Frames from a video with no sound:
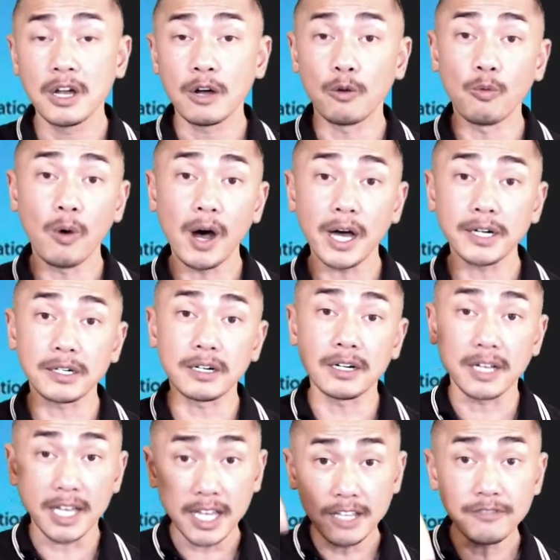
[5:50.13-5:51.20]
water
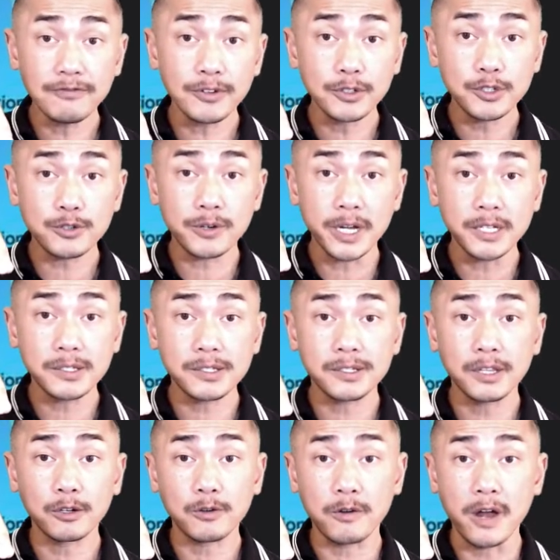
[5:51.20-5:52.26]
infiltrates the
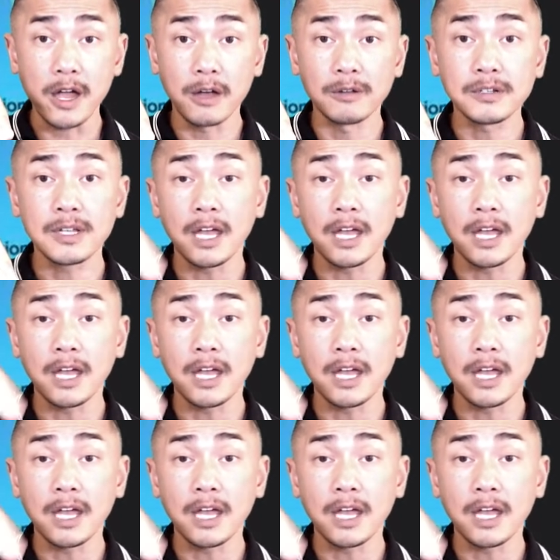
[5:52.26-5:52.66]
ground